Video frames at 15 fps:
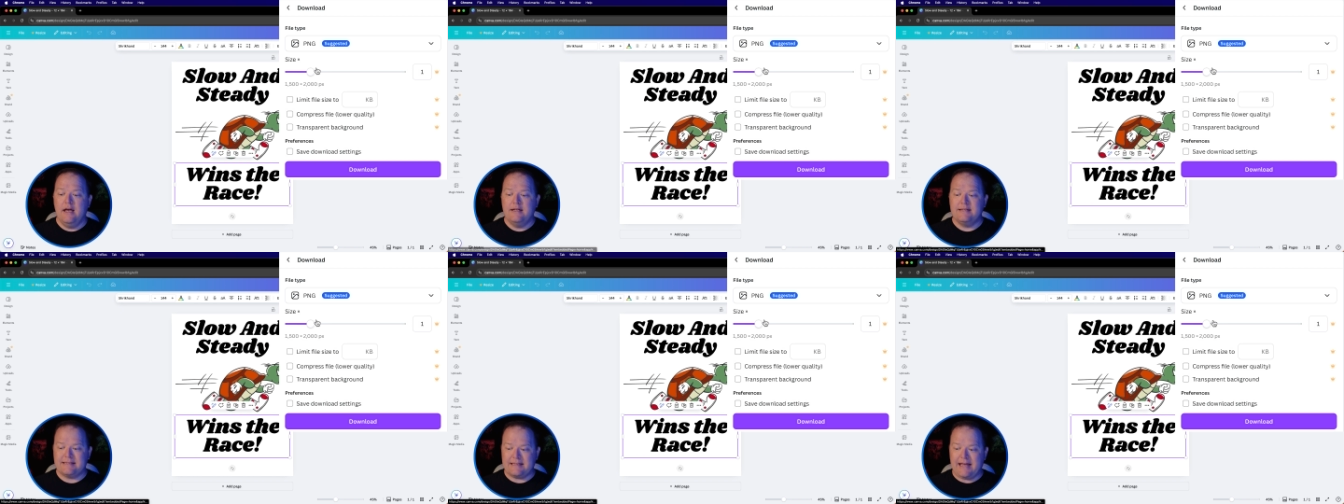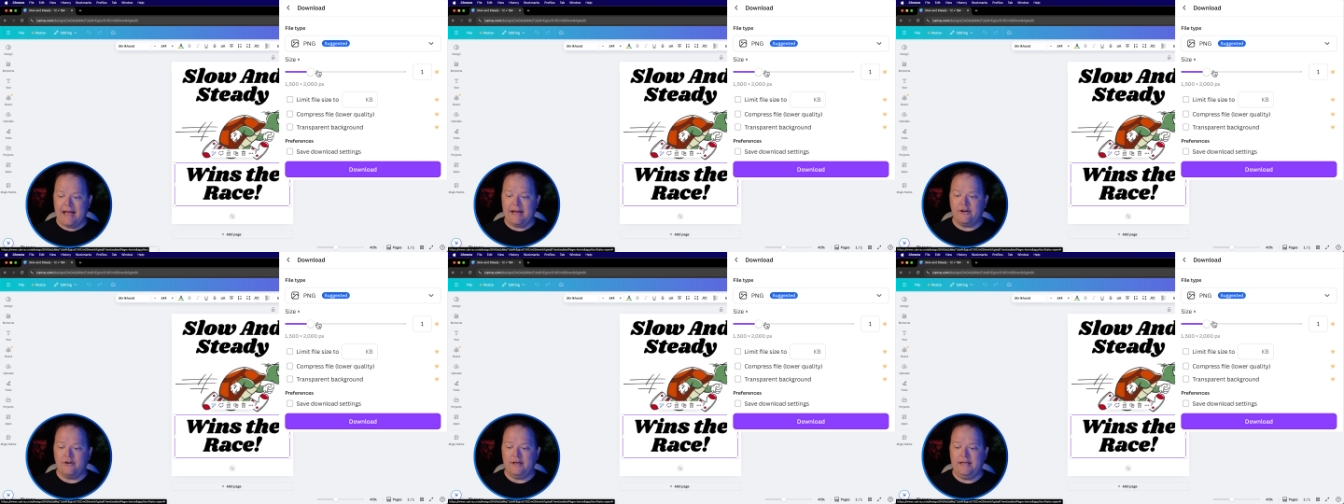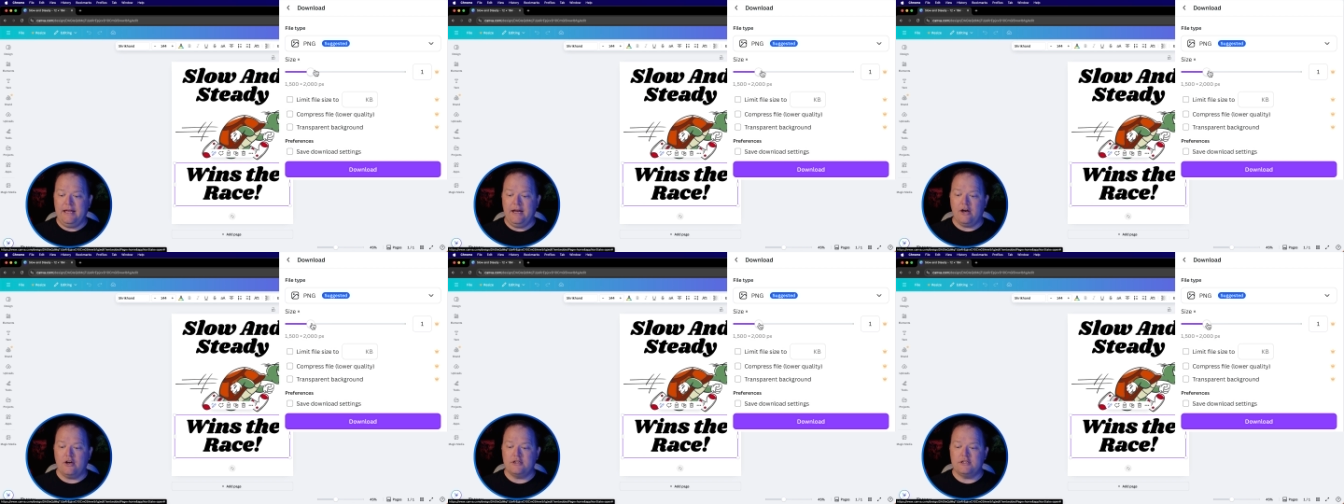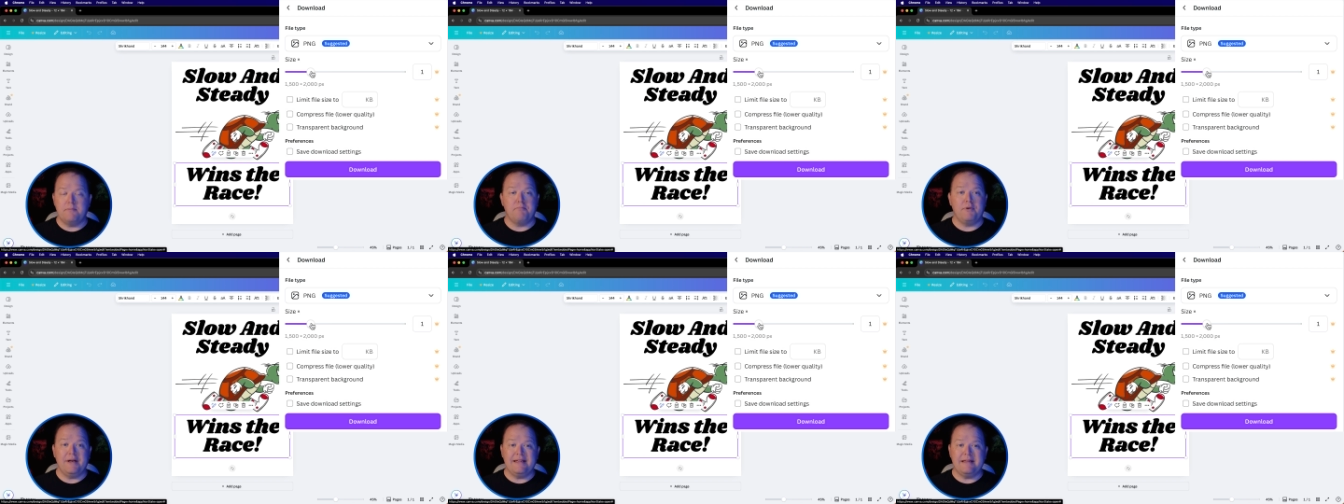slider here to
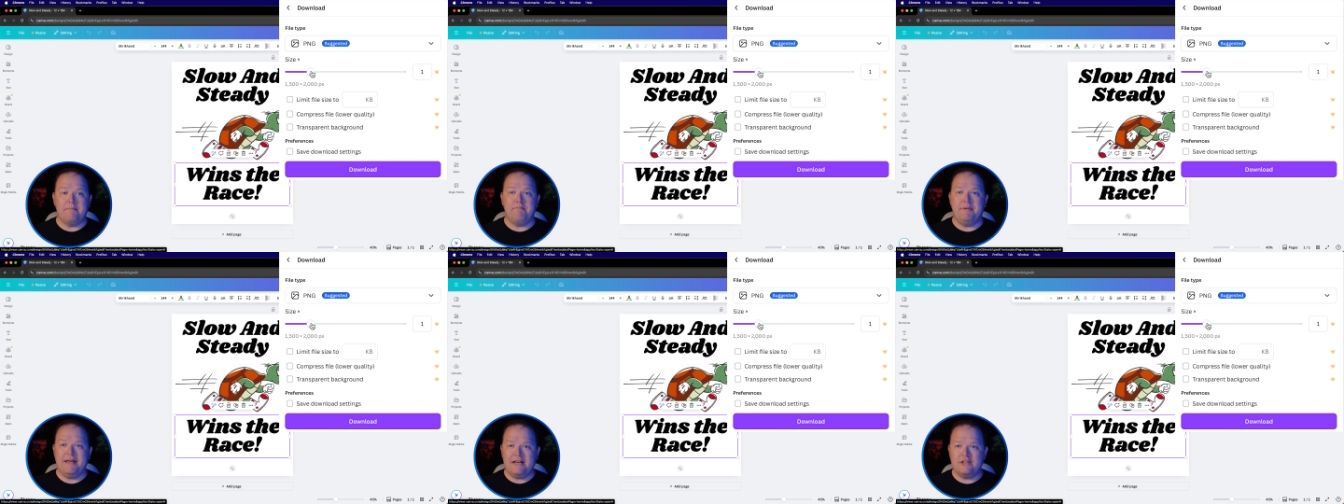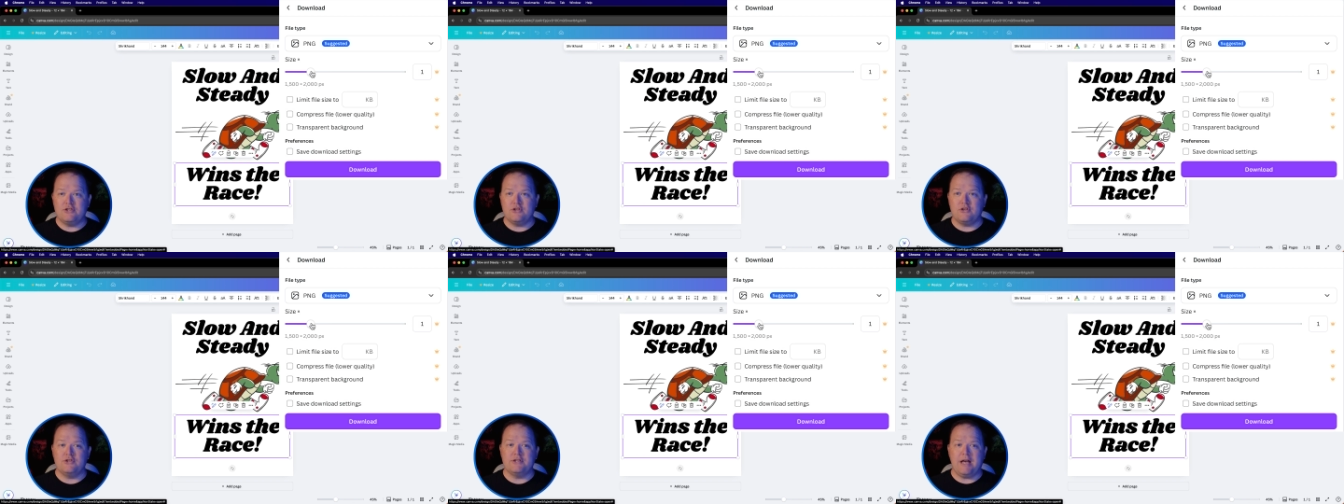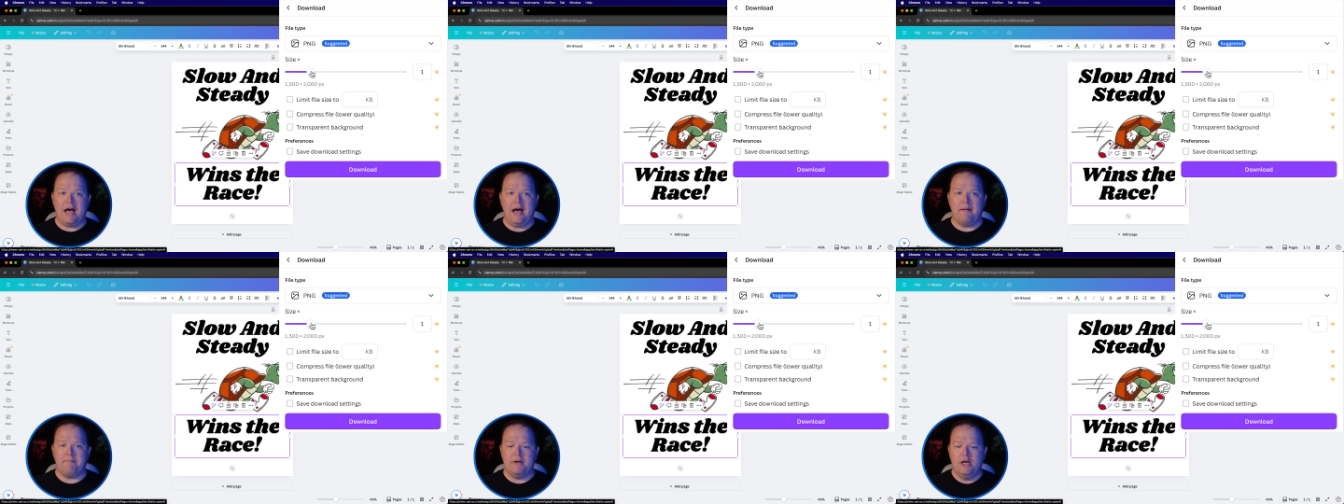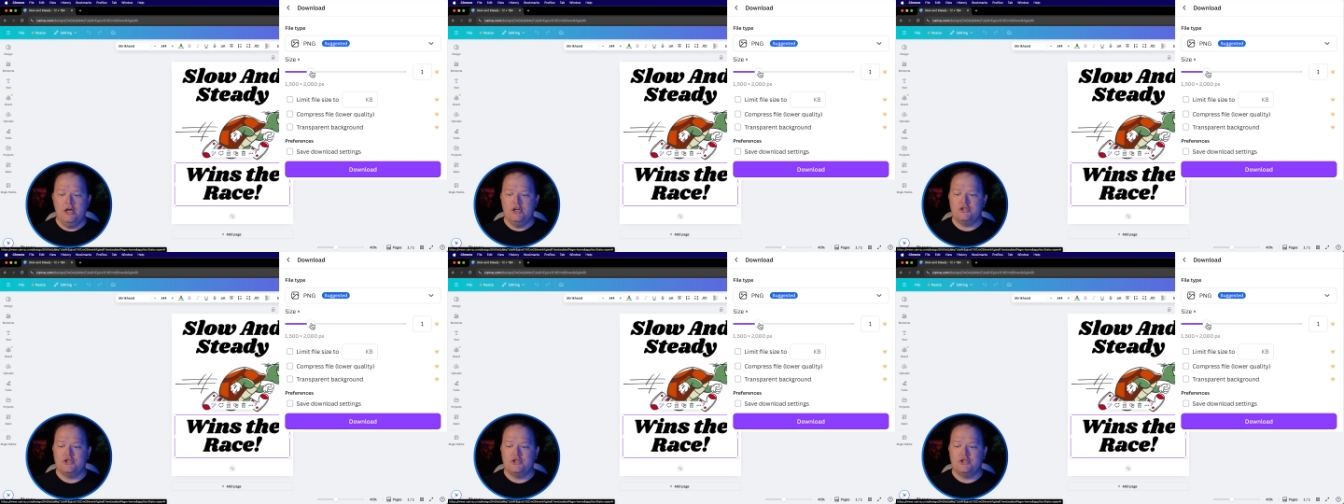bring the pixels up.